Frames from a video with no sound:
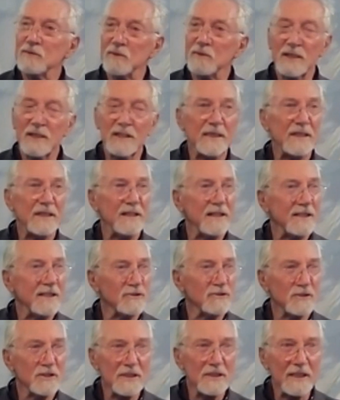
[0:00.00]
really
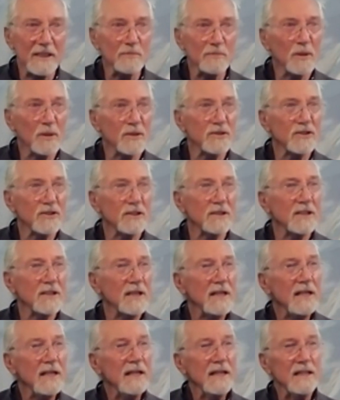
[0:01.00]
interesting person.
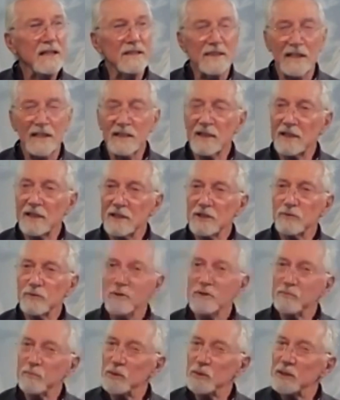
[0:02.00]
His English
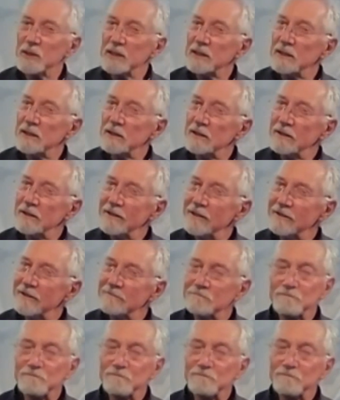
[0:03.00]
was pretty good.